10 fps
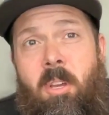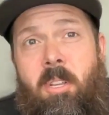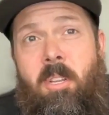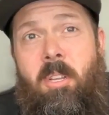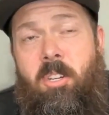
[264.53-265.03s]

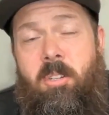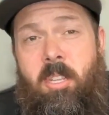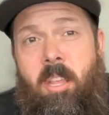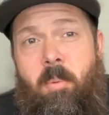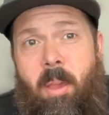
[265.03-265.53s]
teachers,
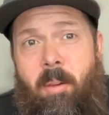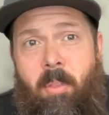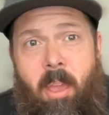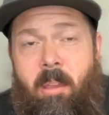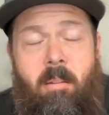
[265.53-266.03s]
and then we have
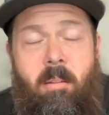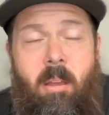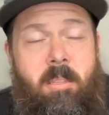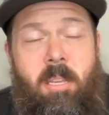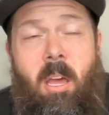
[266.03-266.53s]
like
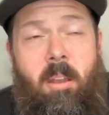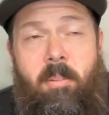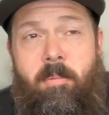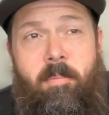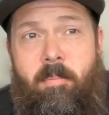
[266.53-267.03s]
a
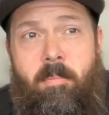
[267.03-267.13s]
ton